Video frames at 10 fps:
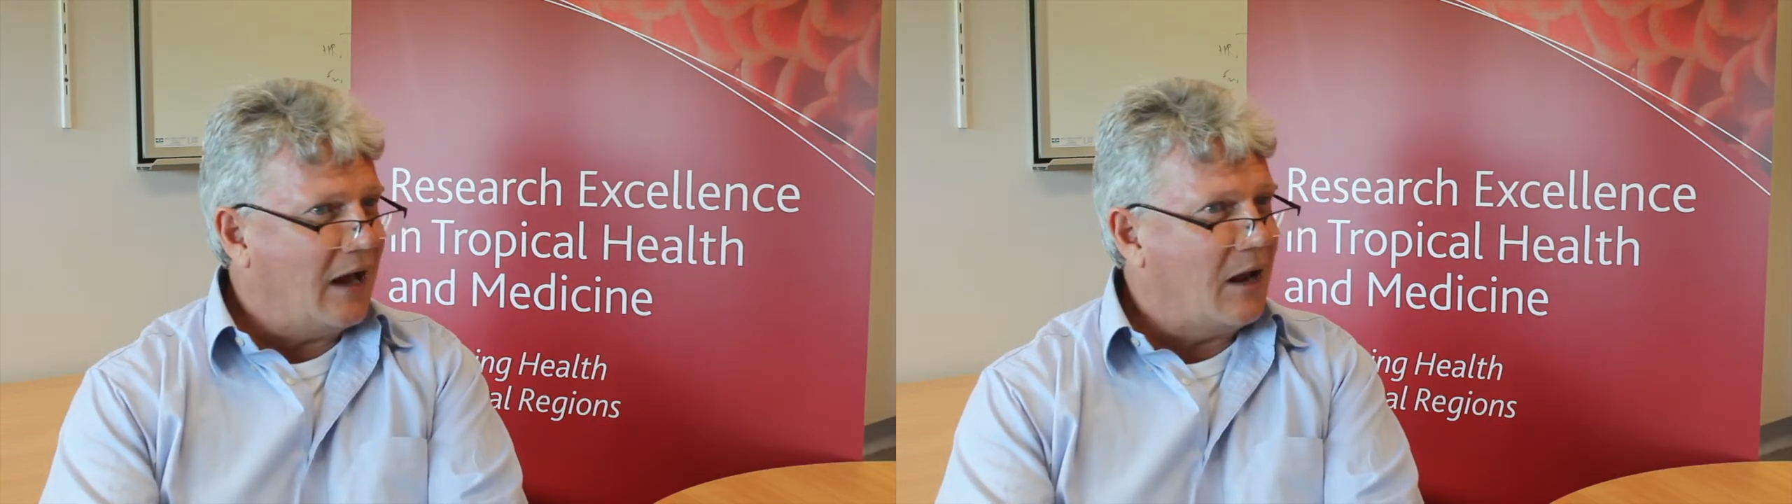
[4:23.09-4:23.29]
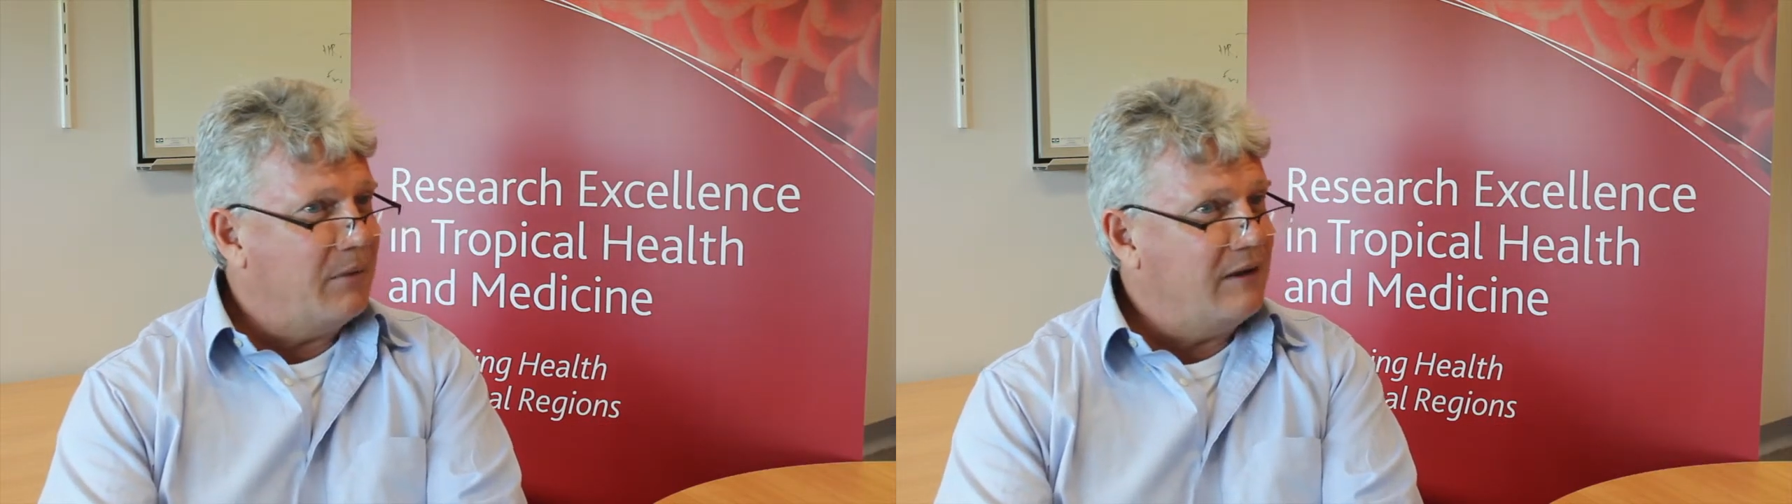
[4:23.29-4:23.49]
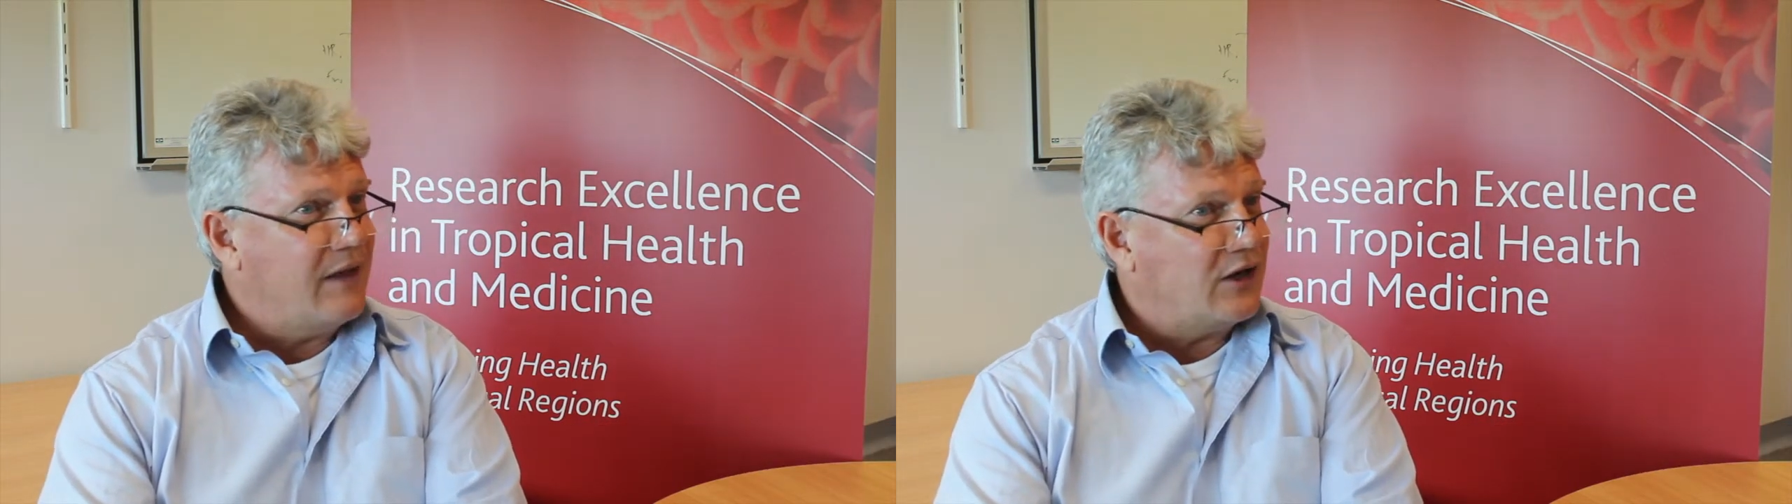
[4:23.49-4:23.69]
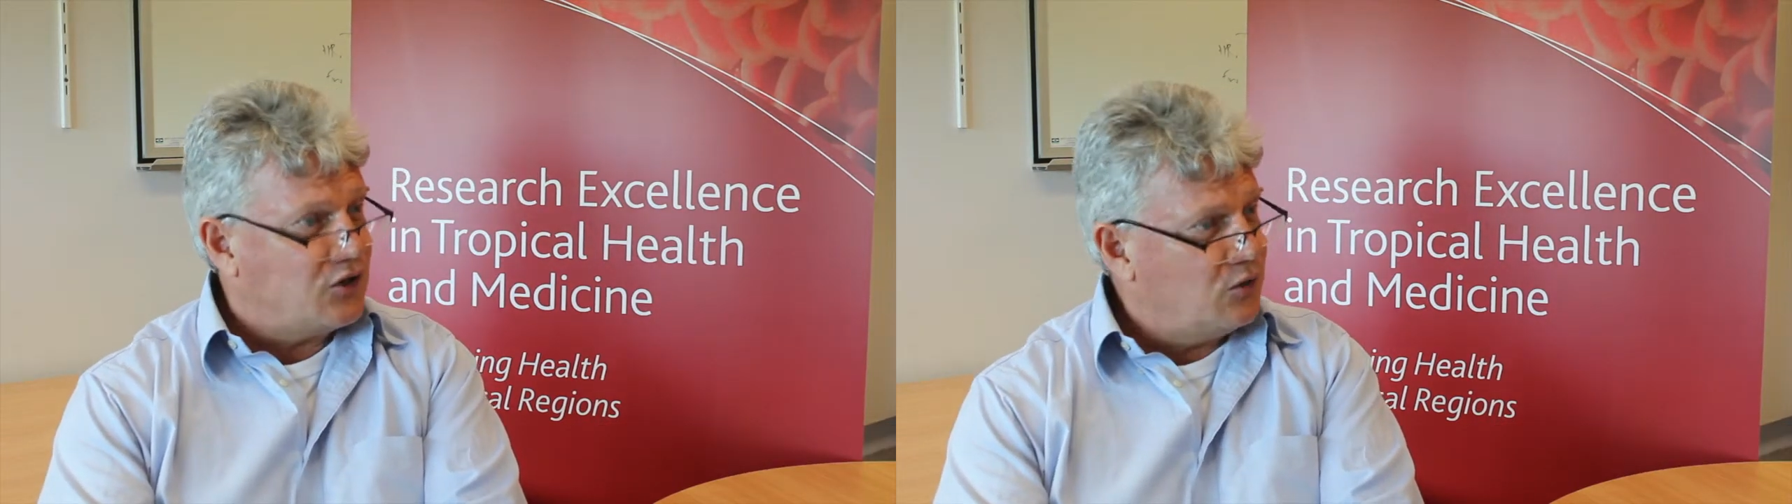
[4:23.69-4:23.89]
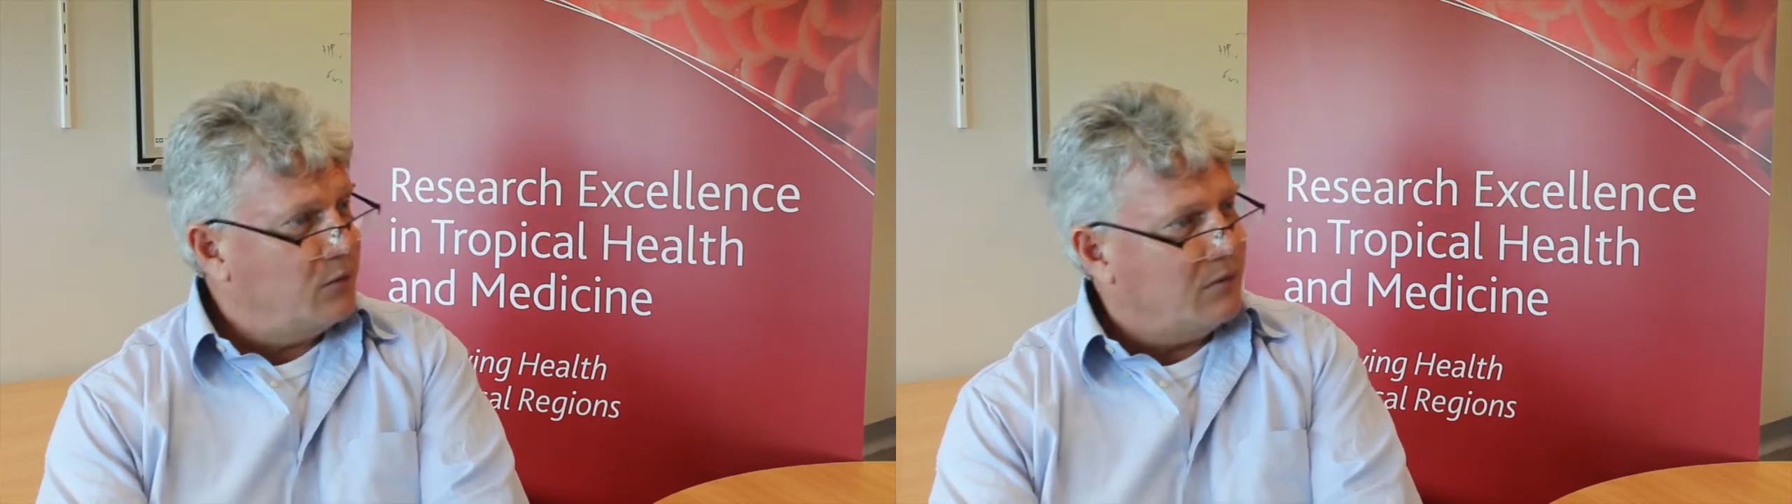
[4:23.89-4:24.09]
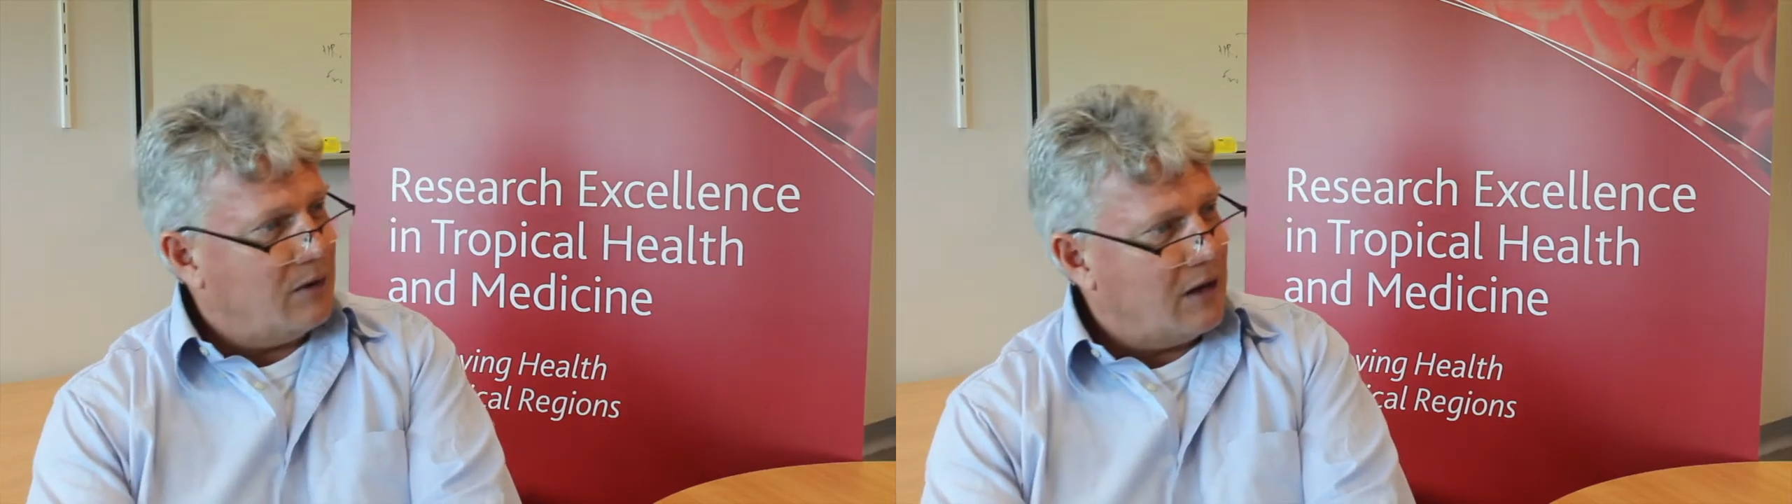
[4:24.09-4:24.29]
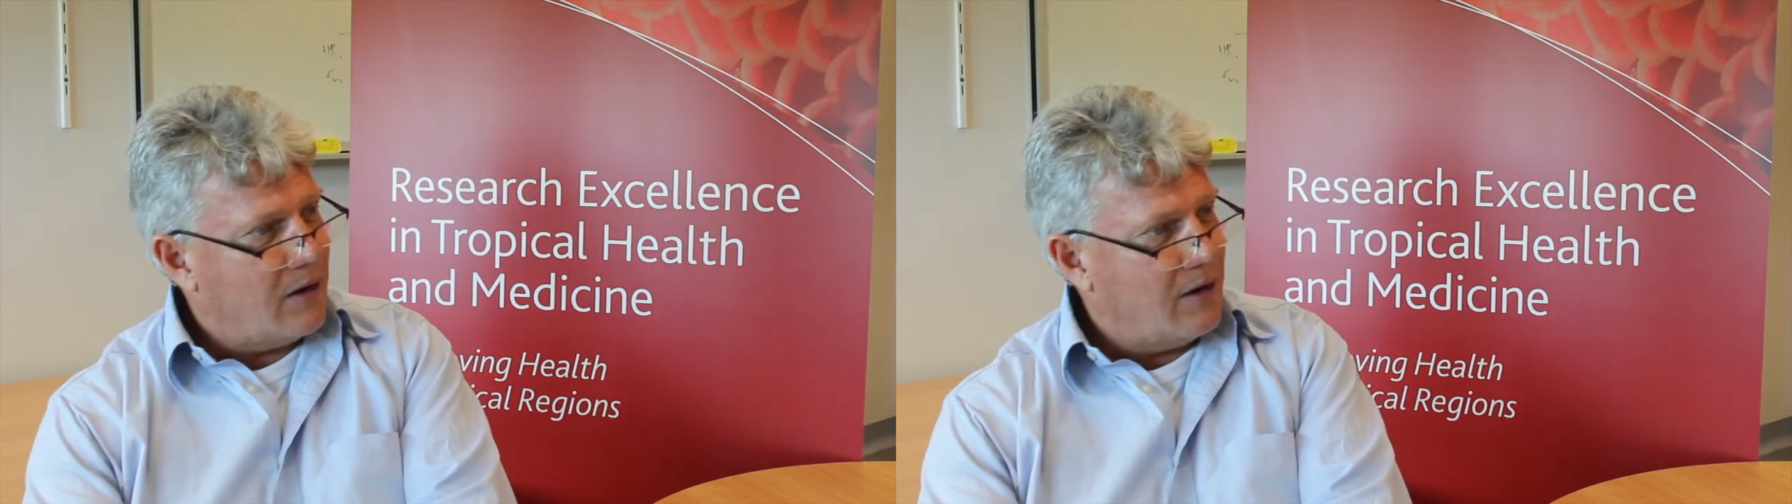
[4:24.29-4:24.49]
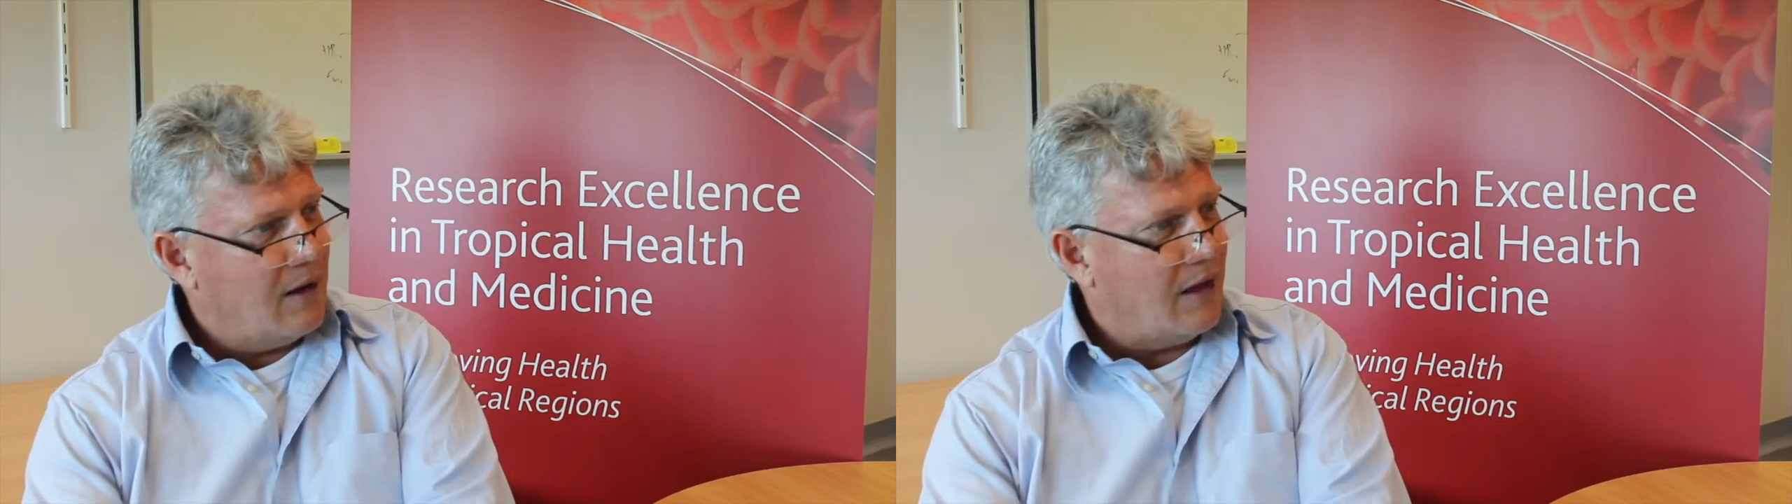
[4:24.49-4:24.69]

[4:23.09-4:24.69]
And I believe that's true with malaria.